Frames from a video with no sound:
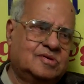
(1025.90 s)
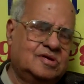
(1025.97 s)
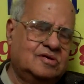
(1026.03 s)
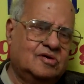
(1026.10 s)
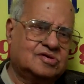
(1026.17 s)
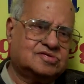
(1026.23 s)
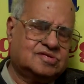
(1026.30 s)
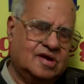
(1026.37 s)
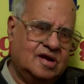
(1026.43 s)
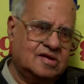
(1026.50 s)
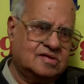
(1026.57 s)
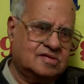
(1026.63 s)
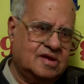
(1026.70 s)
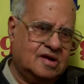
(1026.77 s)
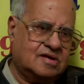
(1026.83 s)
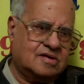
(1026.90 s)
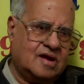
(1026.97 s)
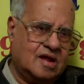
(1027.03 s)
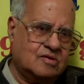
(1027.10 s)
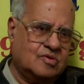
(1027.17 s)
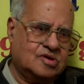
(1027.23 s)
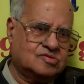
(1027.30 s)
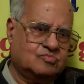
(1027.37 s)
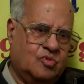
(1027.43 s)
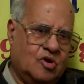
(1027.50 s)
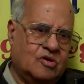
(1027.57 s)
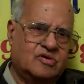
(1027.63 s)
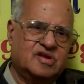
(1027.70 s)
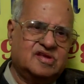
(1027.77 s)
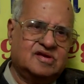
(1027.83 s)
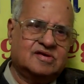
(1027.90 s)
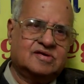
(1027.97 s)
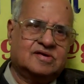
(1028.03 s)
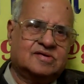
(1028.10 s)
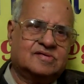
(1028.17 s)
He was telling that I was born here.